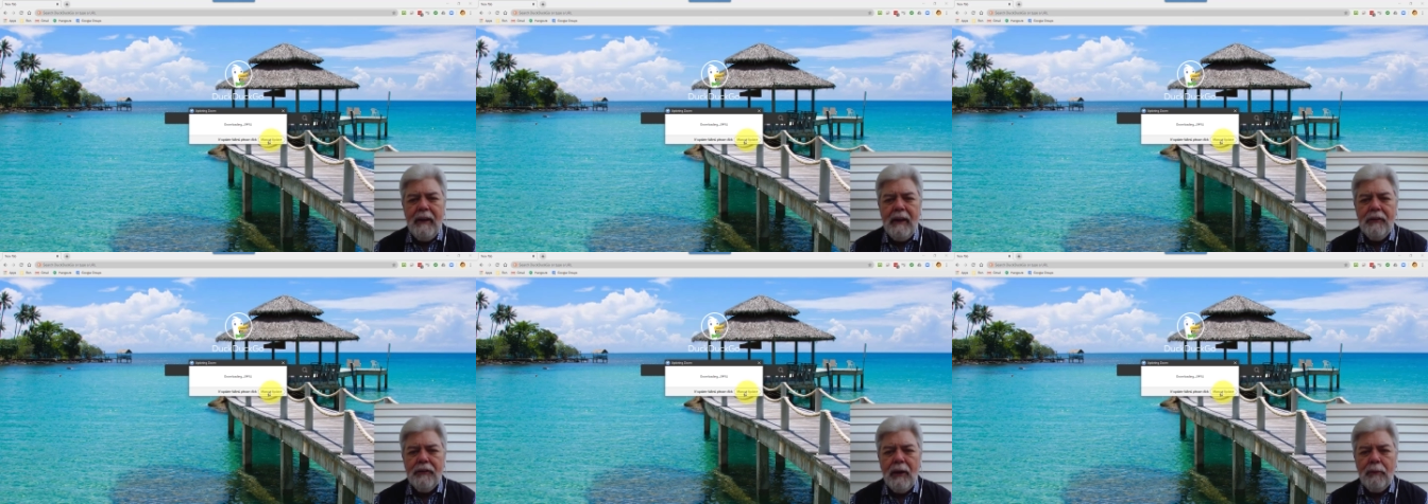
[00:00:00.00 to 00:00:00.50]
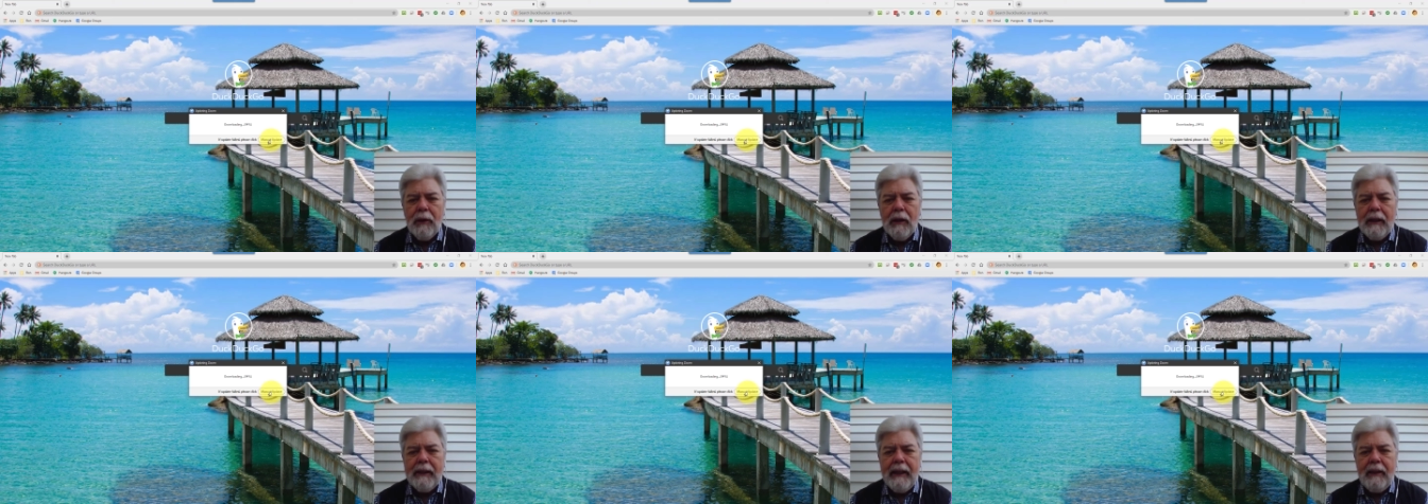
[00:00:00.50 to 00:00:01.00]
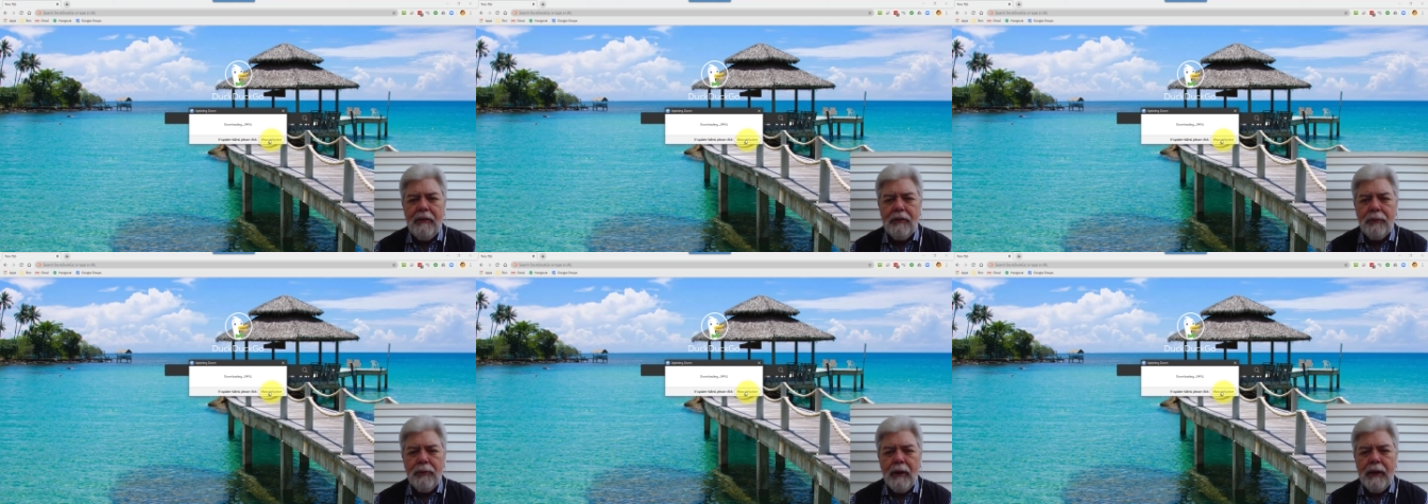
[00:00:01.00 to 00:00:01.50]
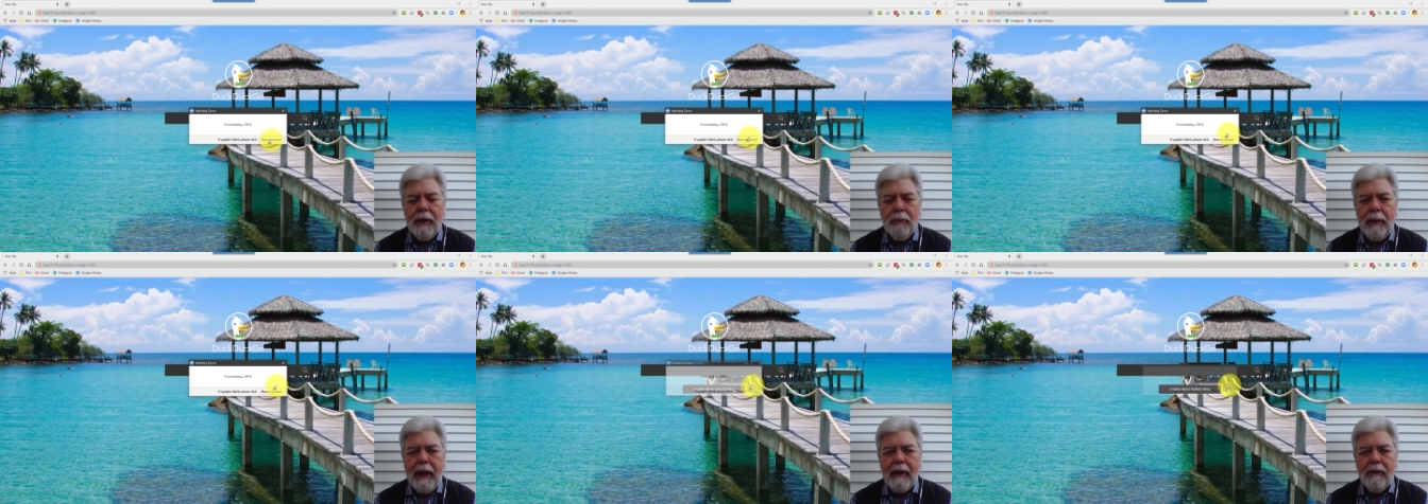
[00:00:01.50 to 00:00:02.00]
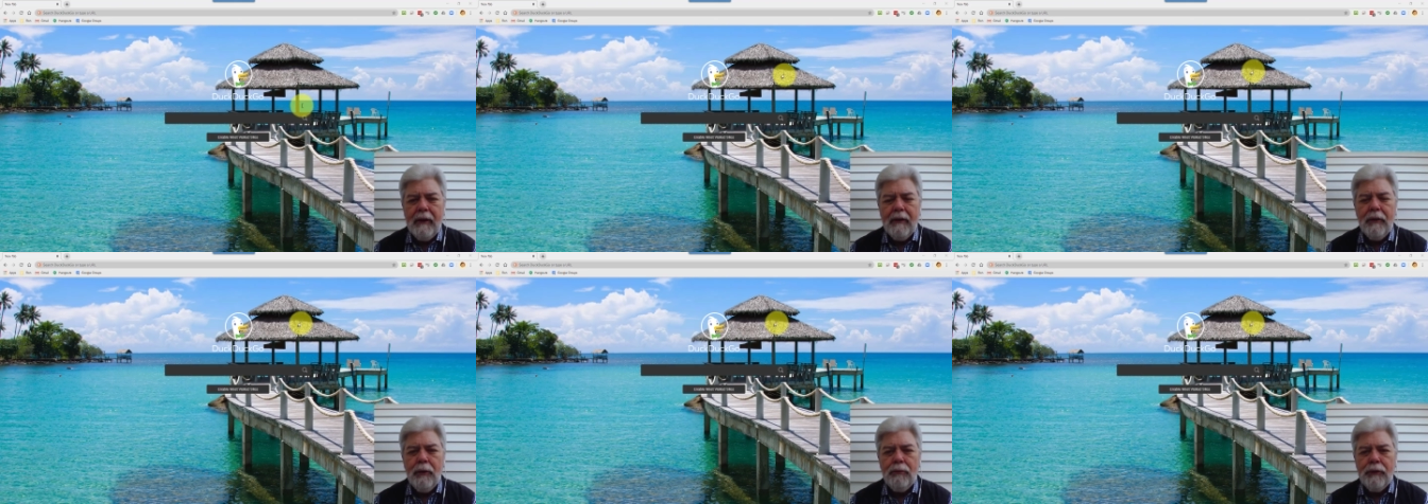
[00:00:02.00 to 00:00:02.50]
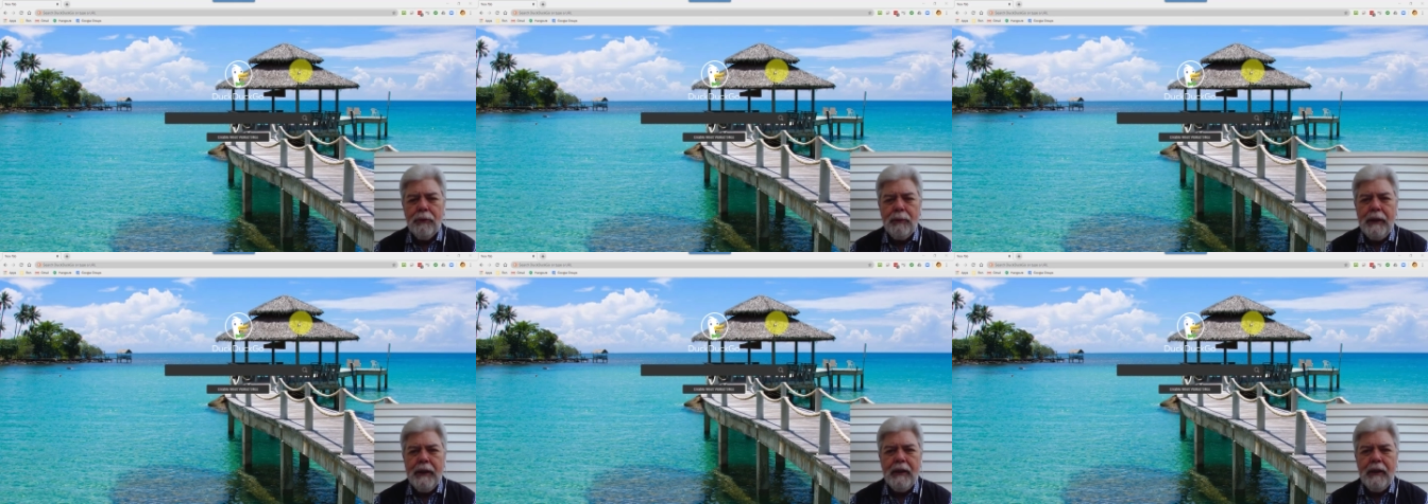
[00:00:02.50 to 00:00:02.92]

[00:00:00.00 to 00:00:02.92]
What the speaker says: And so I'm going to let that just run in the background. Hopefully it'll be